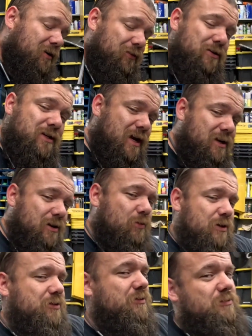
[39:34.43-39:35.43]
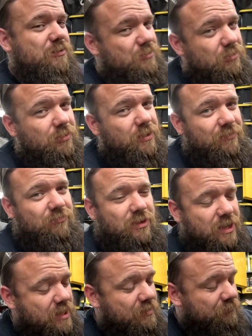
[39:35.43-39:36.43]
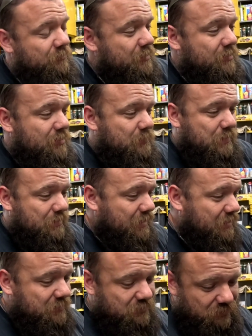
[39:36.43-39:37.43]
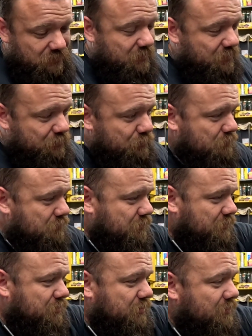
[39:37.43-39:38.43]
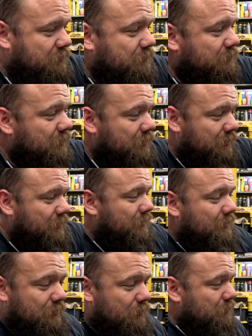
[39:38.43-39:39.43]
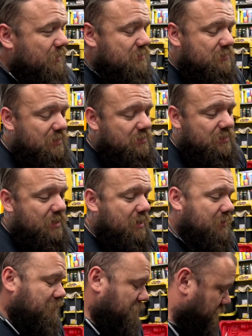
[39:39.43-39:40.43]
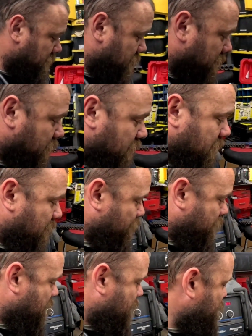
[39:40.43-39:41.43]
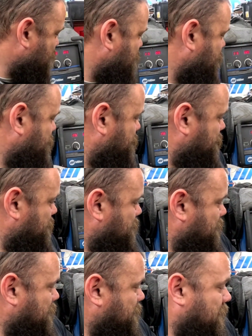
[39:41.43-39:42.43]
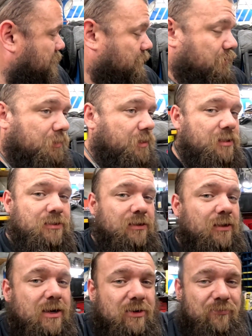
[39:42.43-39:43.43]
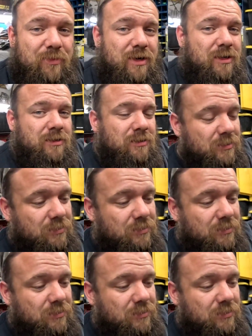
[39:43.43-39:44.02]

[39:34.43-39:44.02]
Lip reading: if there's any questions that y'all ever have about anything that I do on this channel, don't hesitate to ask, because I do not mind. And you can ask a lot of my